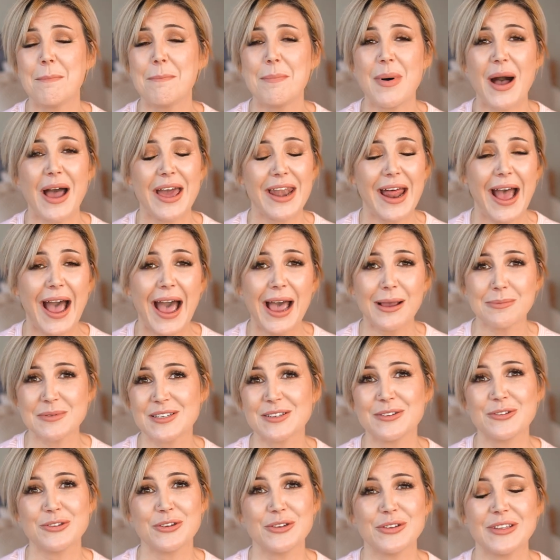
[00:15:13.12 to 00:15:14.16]
But
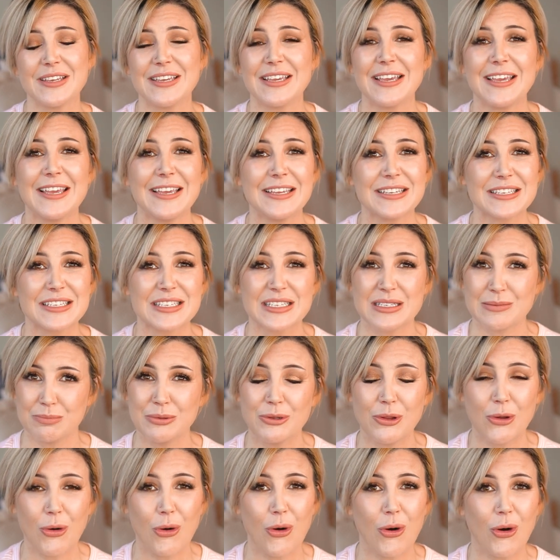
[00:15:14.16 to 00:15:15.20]
absolutely
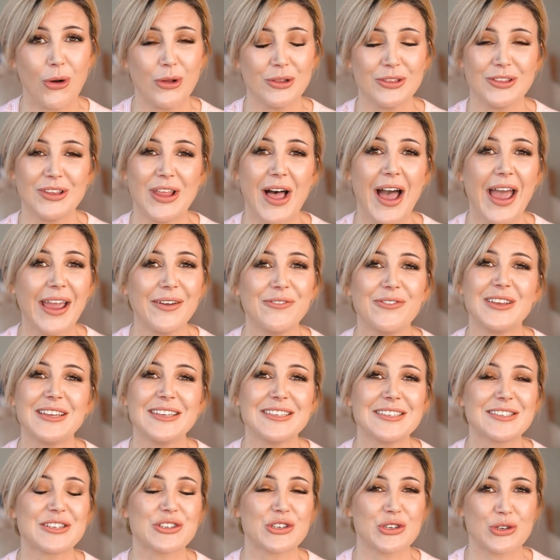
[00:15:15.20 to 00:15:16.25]
explore. Life
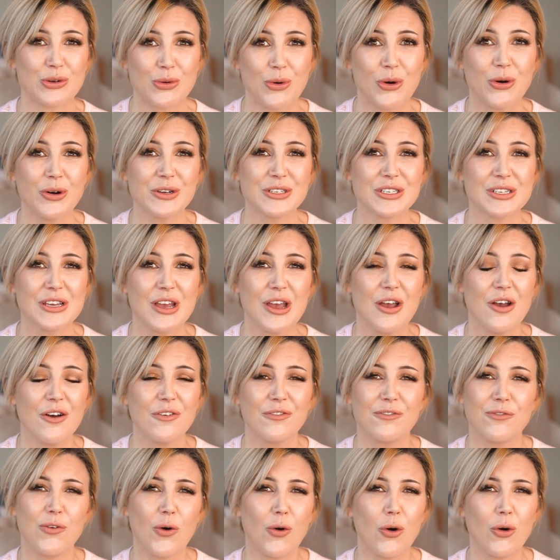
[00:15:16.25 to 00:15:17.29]
is short
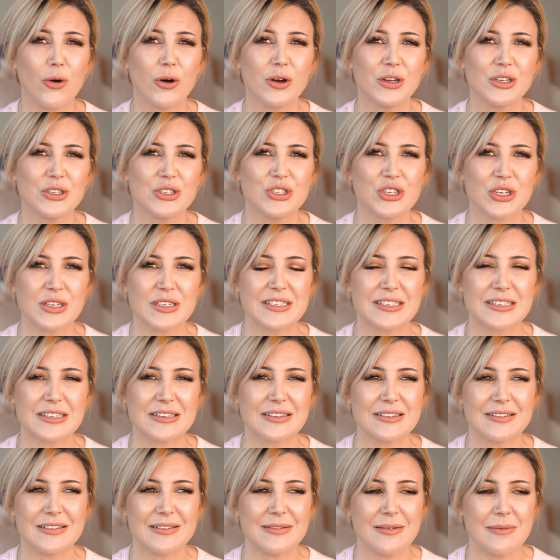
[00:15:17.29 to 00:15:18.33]
for
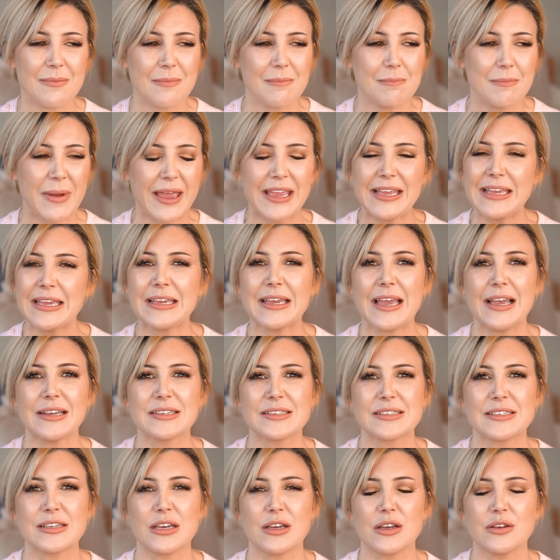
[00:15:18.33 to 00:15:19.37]
just making
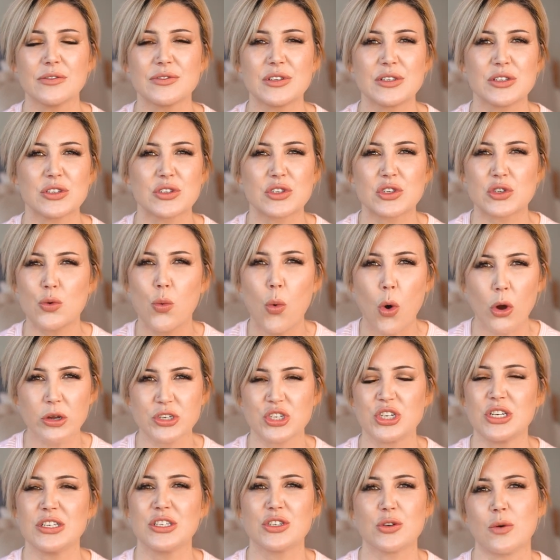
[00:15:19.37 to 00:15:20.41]
ourselves
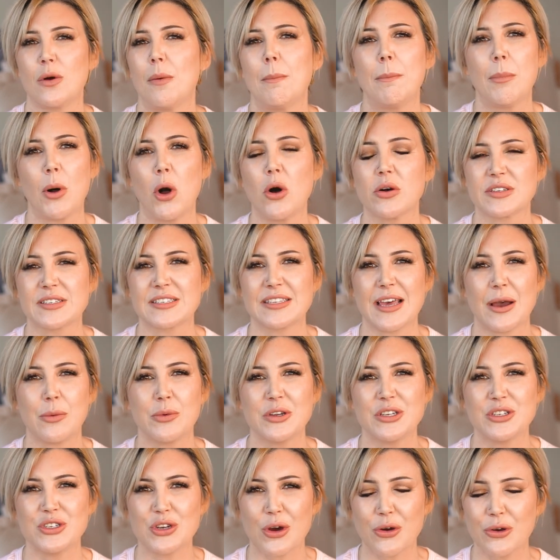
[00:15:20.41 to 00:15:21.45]
squash into a box that
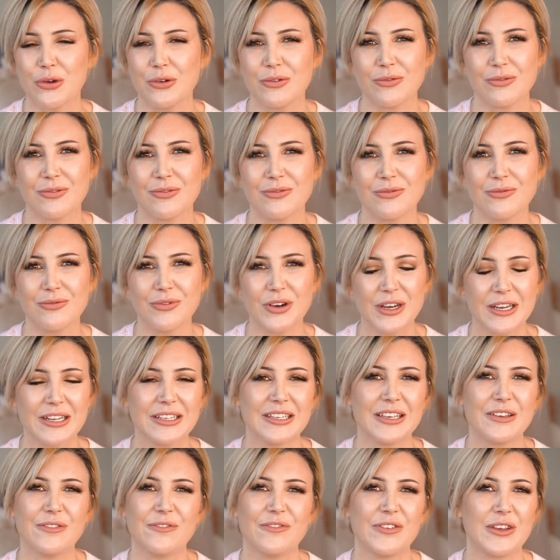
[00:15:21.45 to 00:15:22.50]
we don't
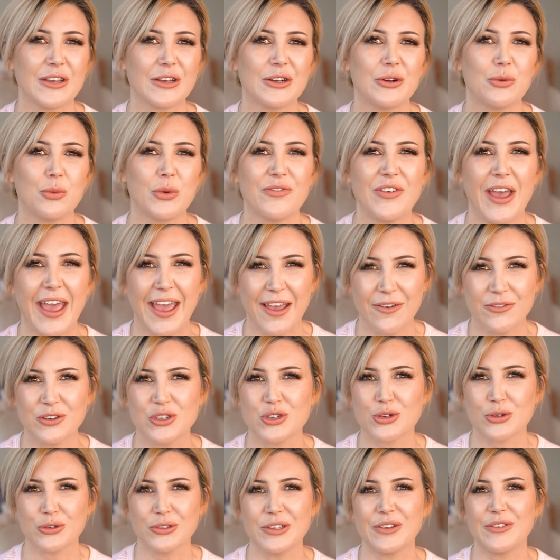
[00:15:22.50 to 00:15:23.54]
really feel we've ever
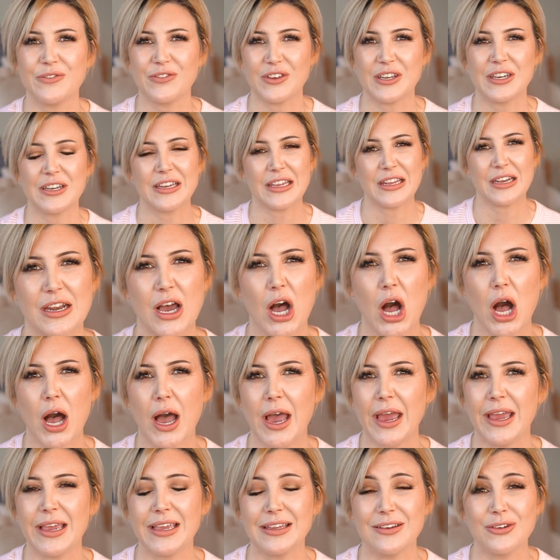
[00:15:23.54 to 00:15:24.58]
truly fitted in.
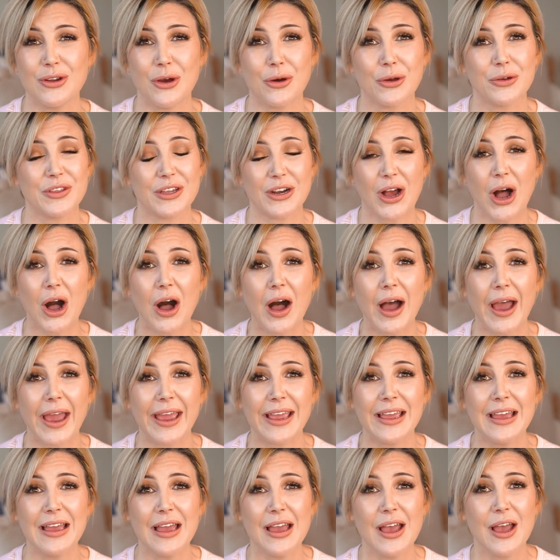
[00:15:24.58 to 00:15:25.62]
I know that
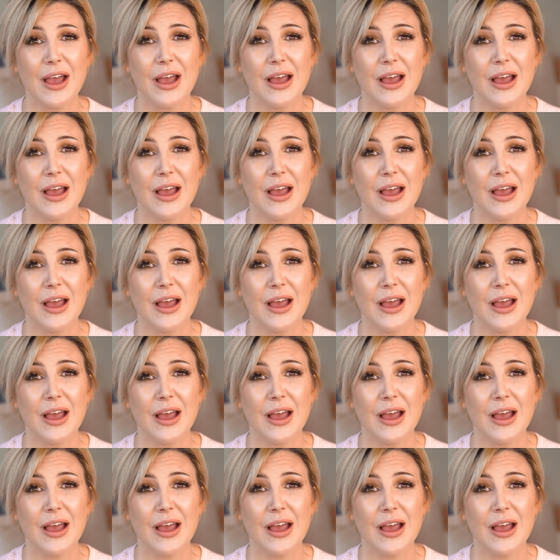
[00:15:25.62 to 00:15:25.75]
I